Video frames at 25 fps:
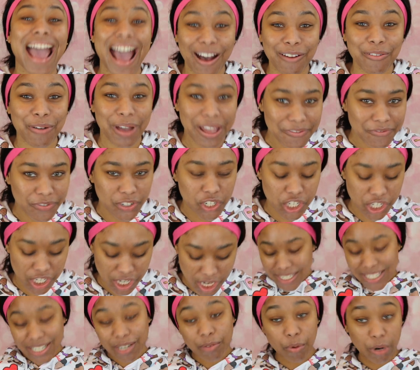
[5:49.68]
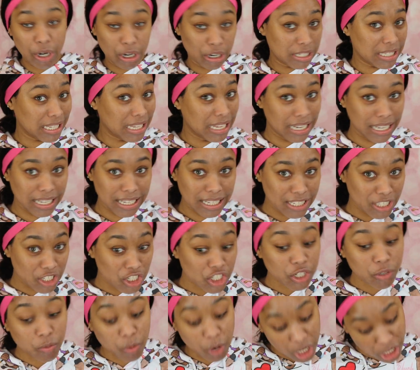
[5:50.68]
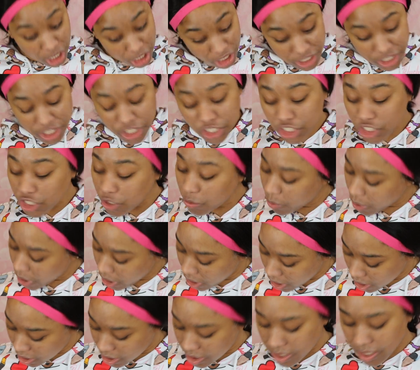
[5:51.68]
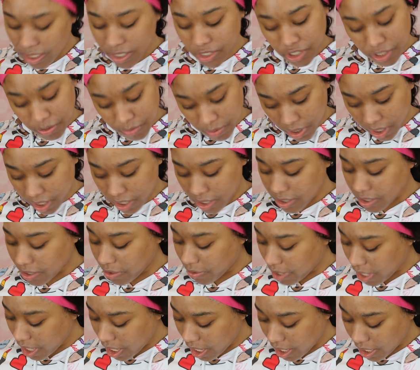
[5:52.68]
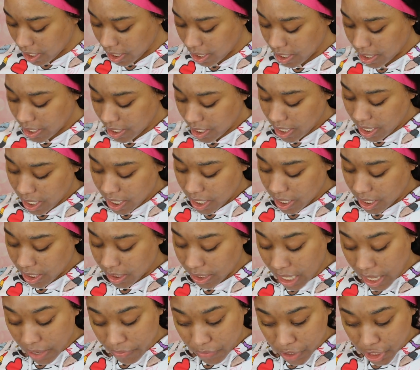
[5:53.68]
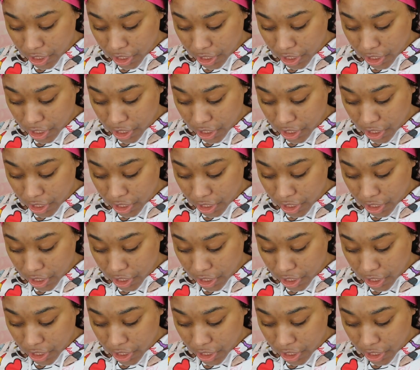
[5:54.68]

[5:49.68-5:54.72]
however, she works, honey. She works, okay? Love